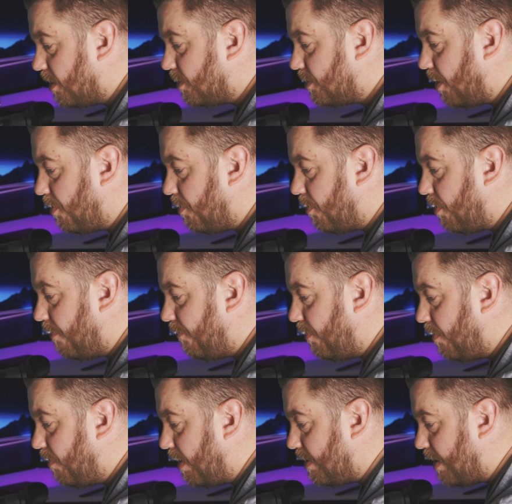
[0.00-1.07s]
So if
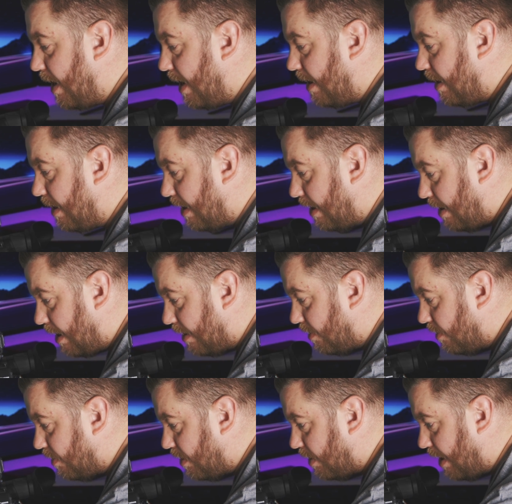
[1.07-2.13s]
we went in and had
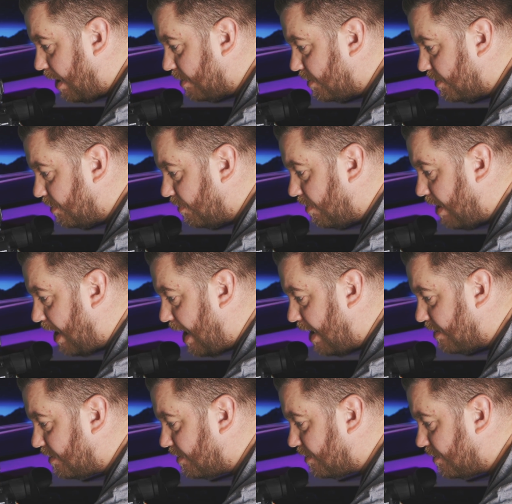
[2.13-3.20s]
a look at how to do
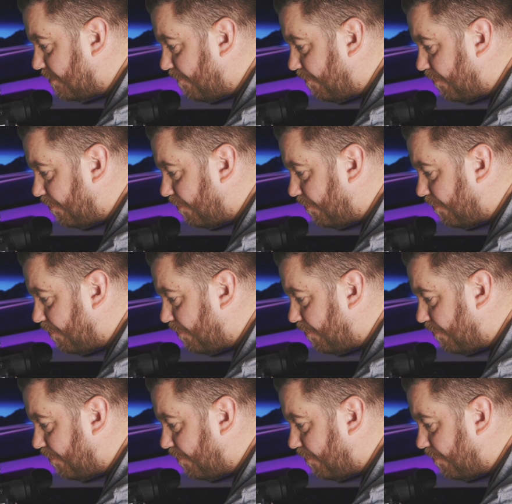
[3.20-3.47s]
that,